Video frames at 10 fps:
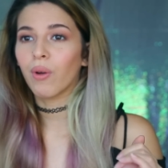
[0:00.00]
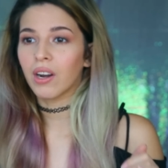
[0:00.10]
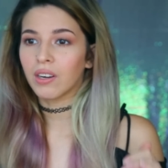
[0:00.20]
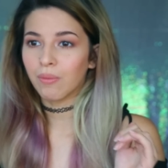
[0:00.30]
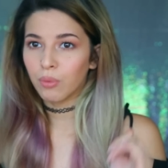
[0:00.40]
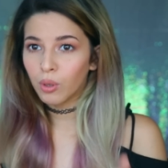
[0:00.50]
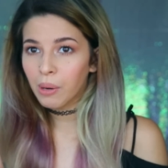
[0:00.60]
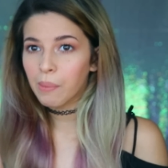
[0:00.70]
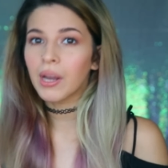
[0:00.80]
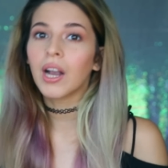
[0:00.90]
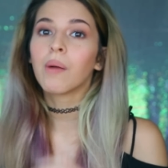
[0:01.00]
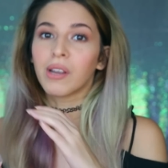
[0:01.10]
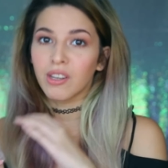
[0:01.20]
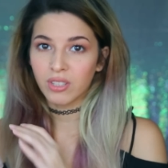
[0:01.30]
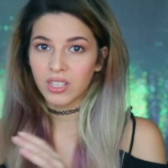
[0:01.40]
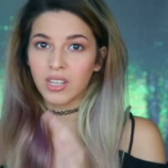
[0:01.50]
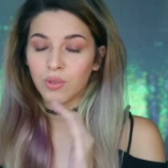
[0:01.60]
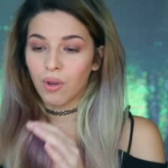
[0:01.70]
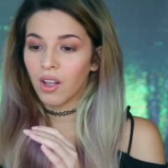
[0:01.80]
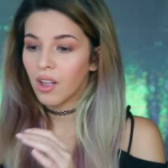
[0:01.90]
when I remove my makeup I use this as
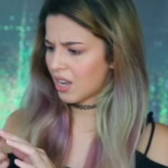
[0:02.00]
well.